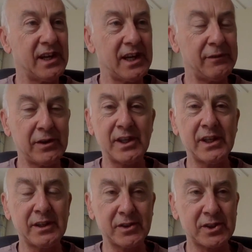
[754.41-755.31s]
if you
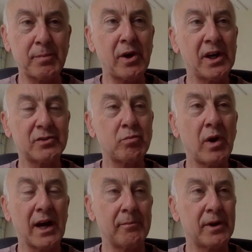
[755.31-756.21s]
think of a spider's
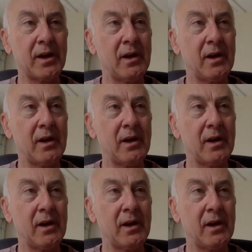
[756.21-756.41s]
web,